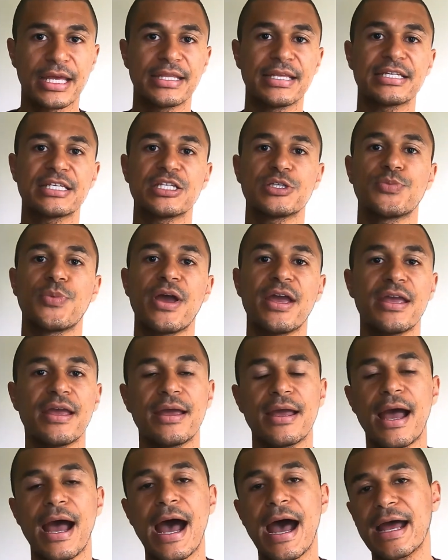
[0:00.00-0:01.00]
and this is
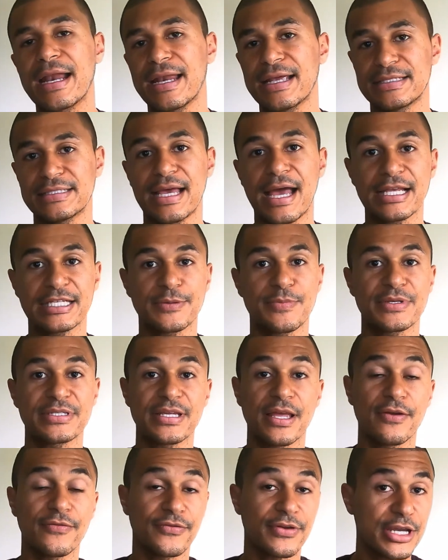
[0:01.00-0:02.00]
where I like to ask
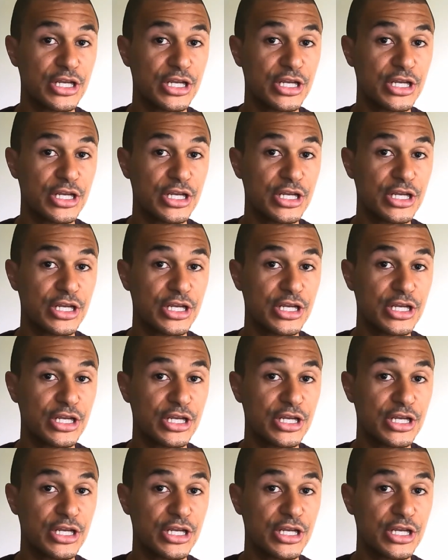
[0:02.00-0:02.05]
myself